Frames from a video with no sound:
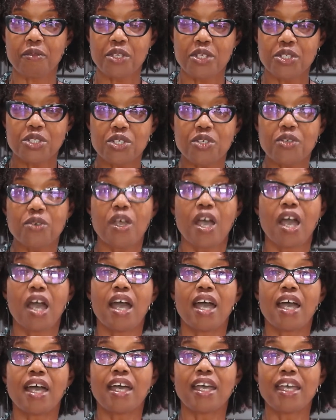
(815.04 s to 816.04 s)
to
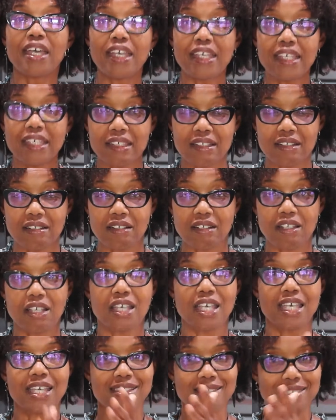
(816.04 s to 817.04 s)
heal
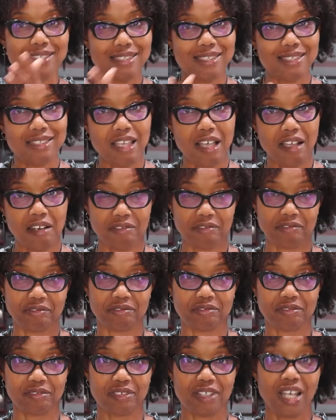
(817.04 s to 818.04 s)

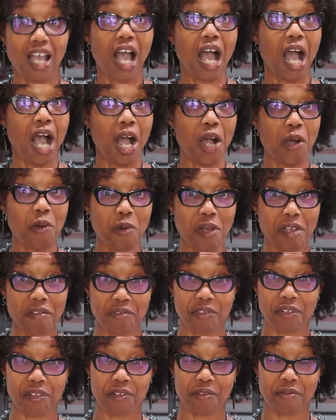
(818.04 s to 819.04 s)
itself.
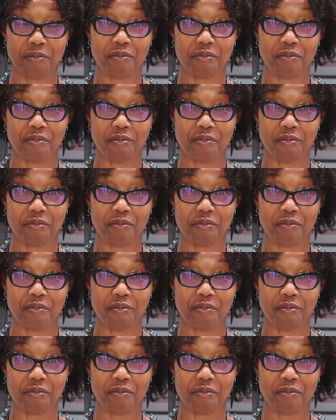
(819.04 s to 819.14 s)
However,